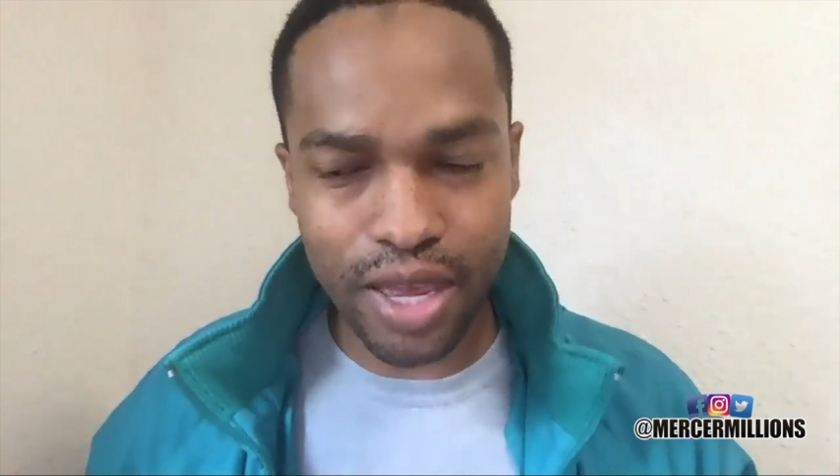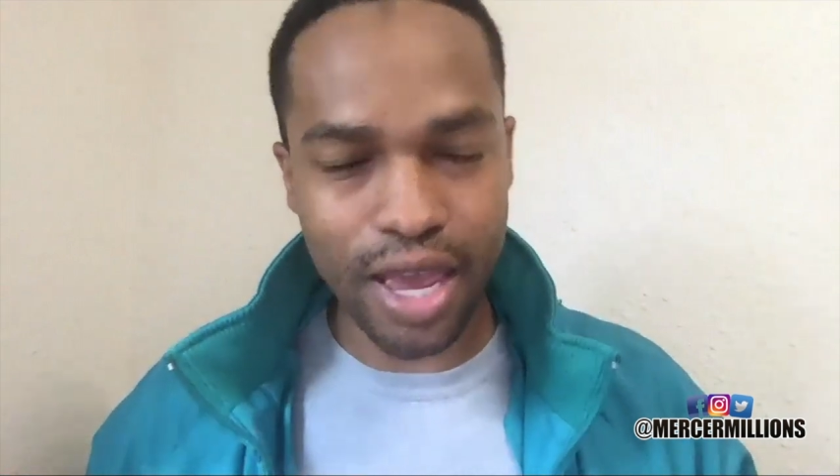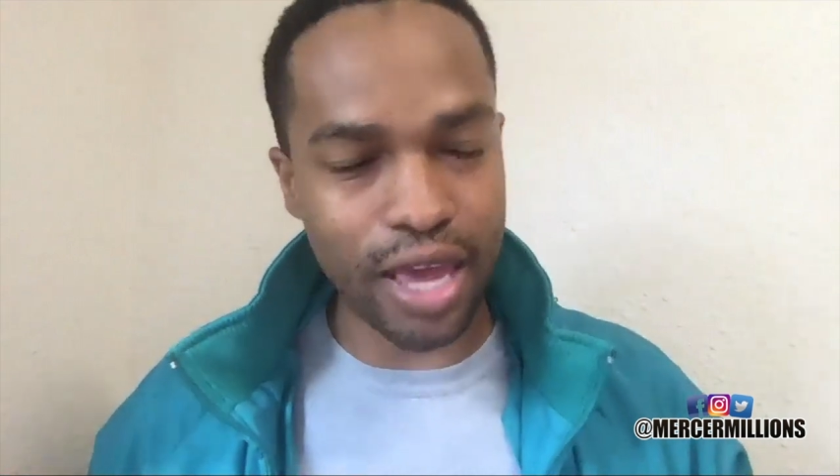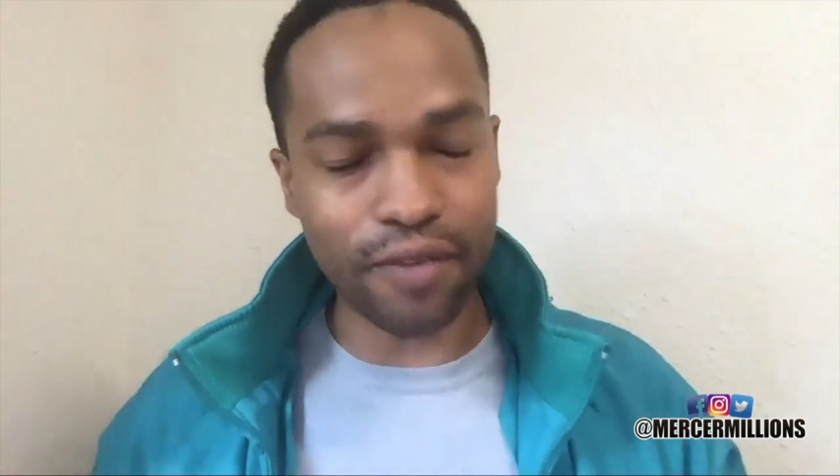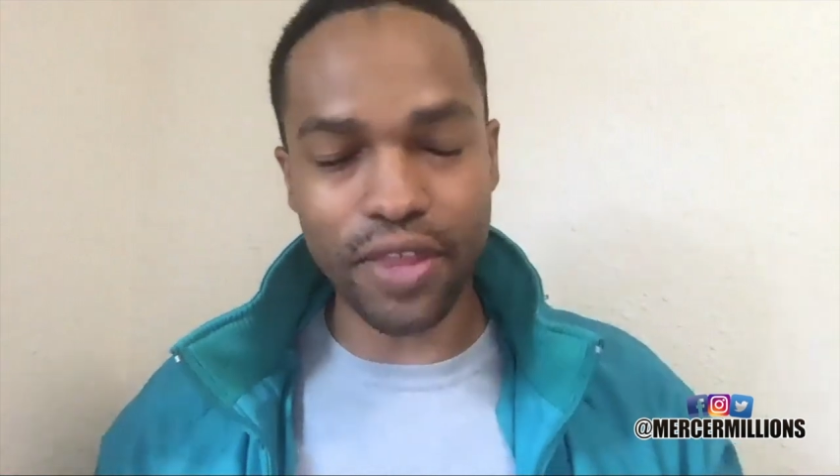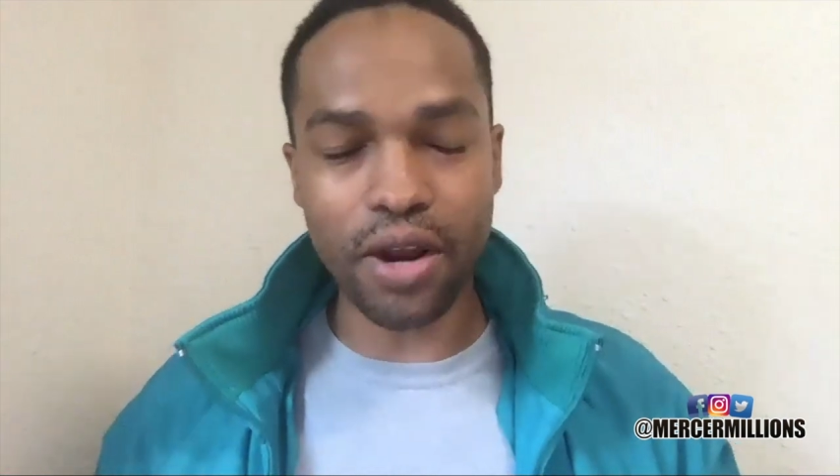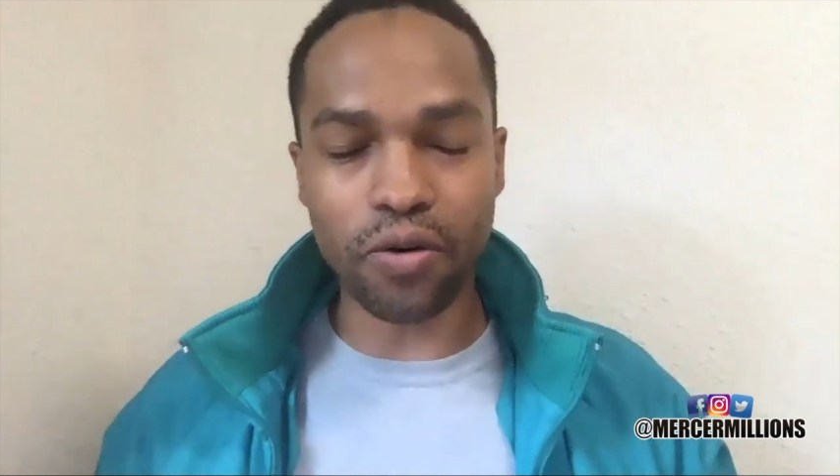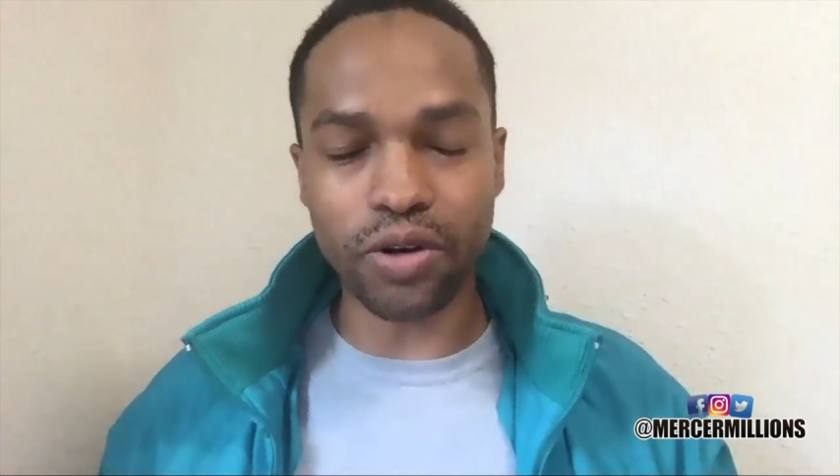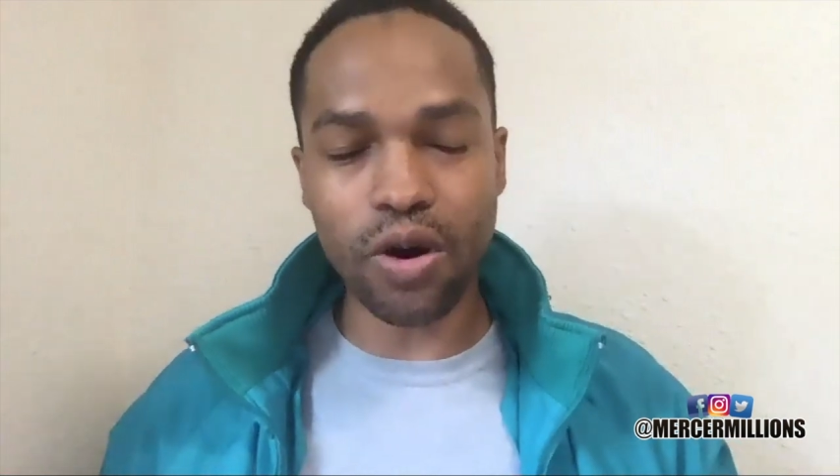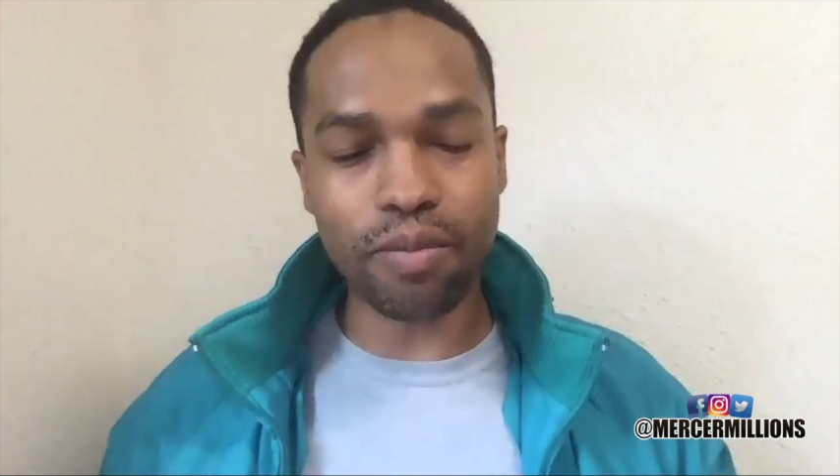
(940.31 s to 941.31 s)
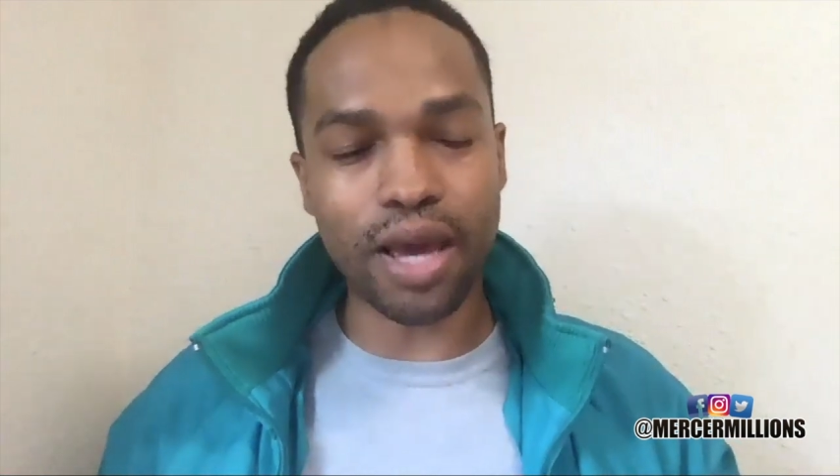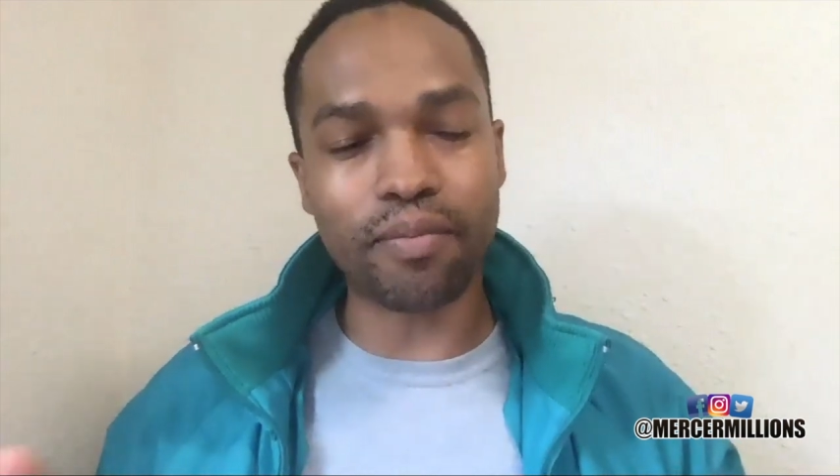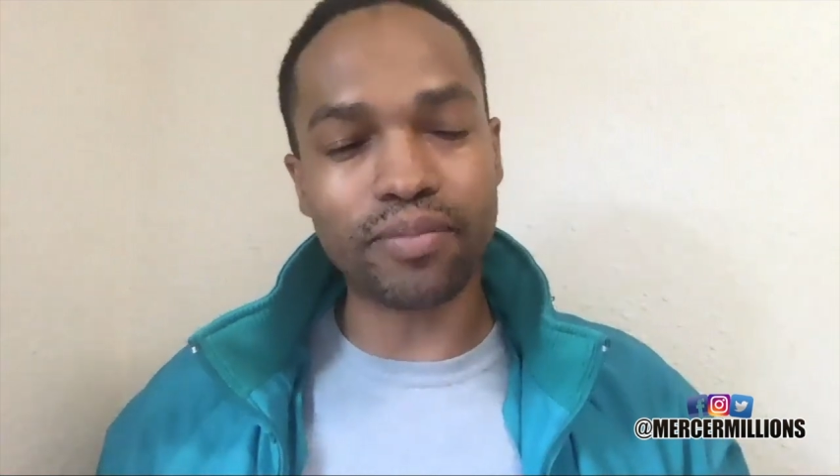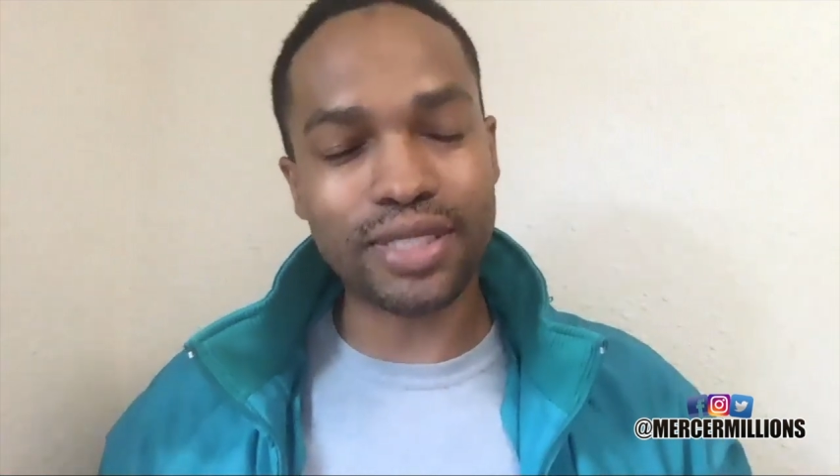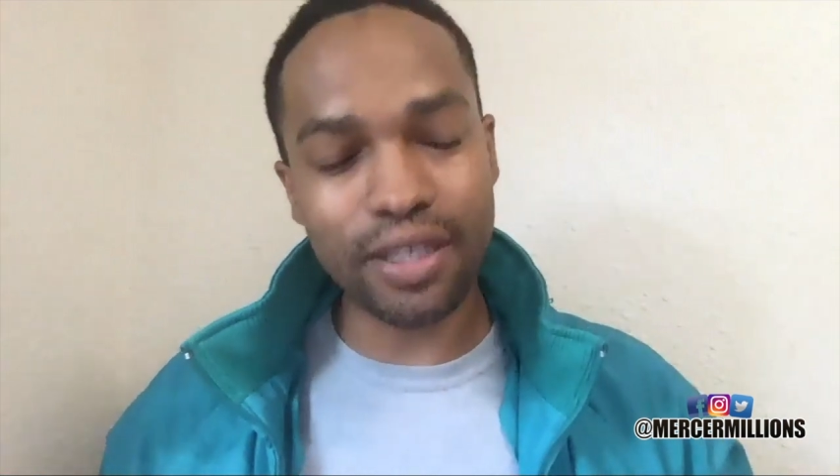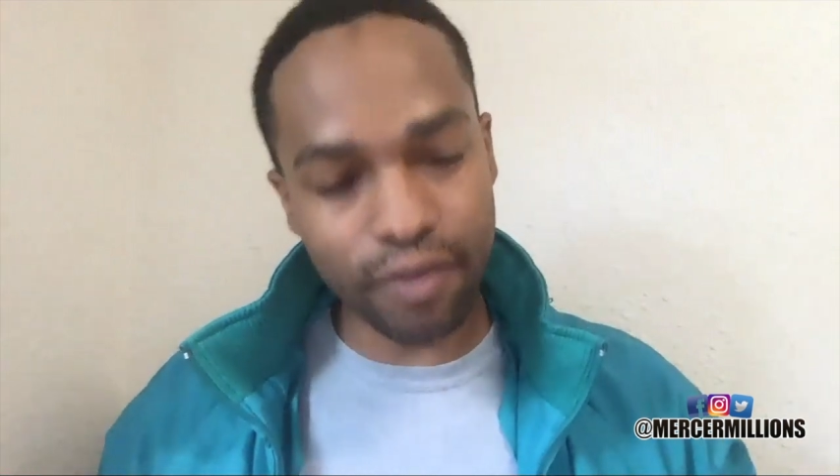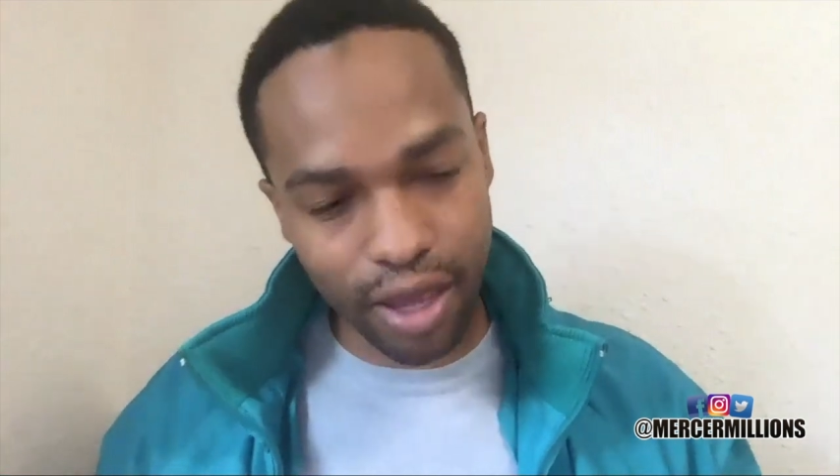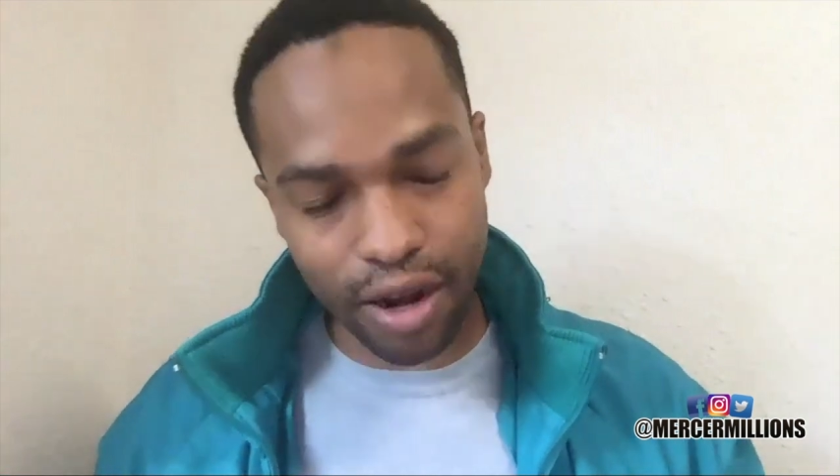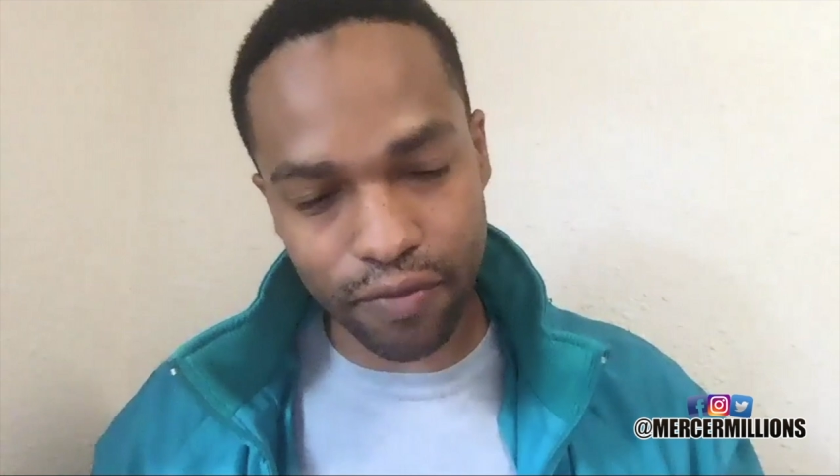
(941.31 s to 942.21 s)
And if they don't know, I'm like, see if they got an